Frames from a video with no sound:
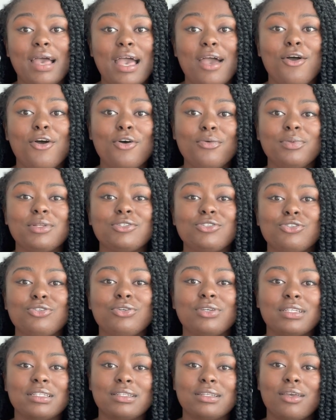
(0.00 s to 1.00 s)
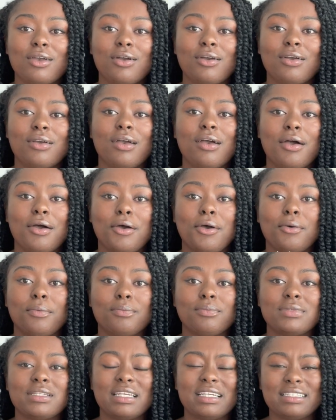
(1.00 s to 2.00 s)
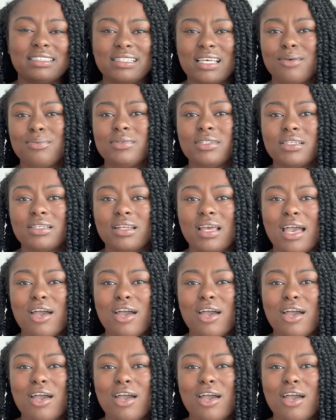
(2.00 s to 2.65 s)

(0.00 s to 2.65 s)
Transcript: I hope that you can accept it.